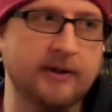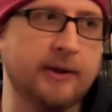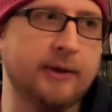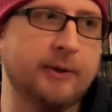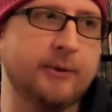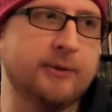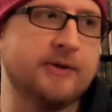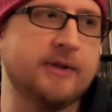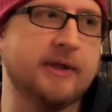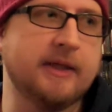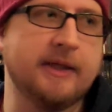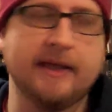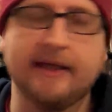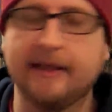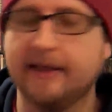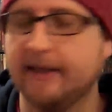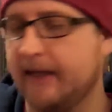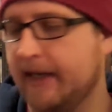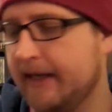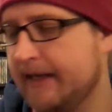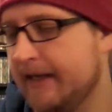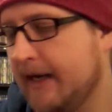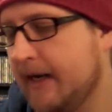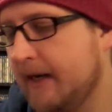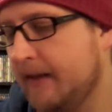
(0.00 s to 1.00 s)
loosely.
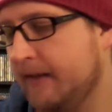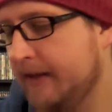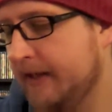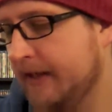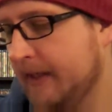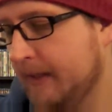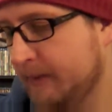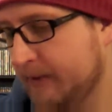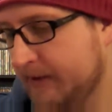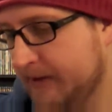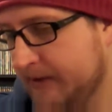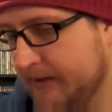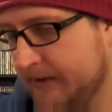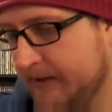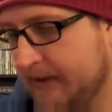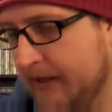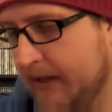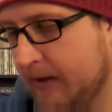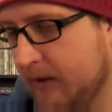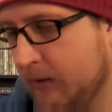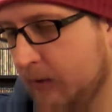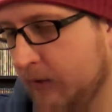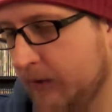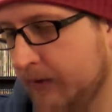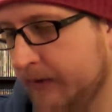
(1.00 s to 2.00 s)
Night of the Demons is
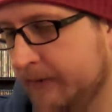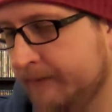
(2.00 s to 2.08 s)
kind of old.